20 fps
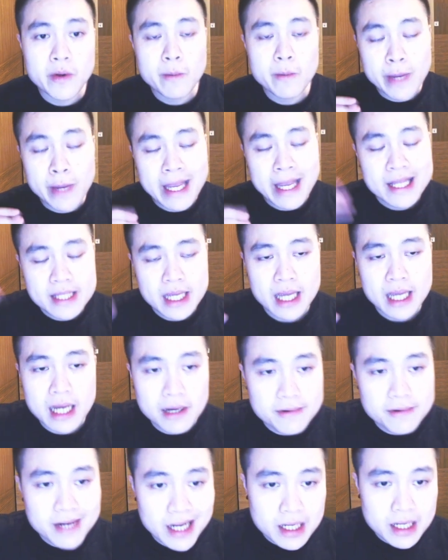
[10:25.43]
we can take
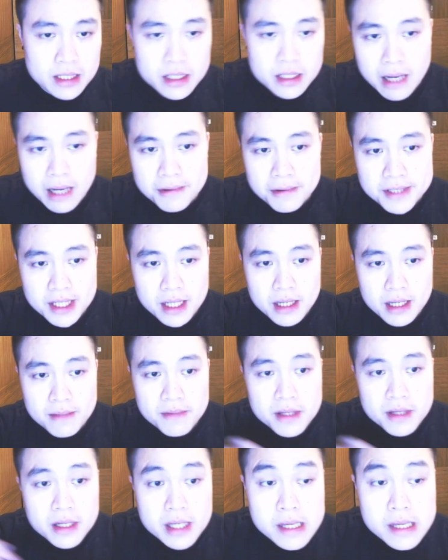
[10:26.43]
out debt outside of
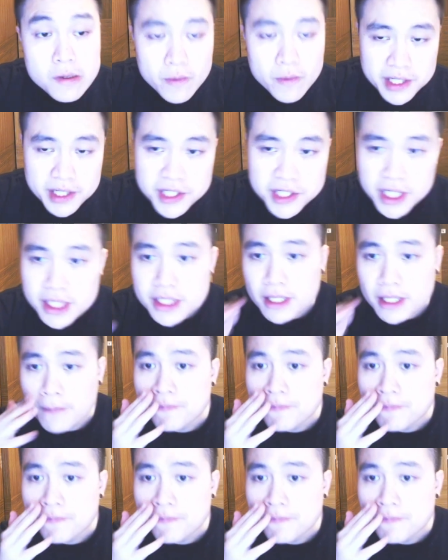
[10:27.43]
the equations.